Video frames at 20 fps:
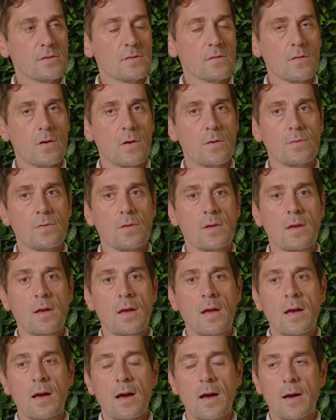of growth.
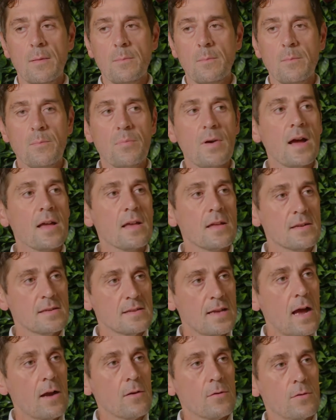Bracken
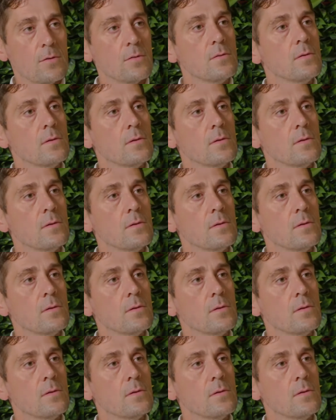Darrell,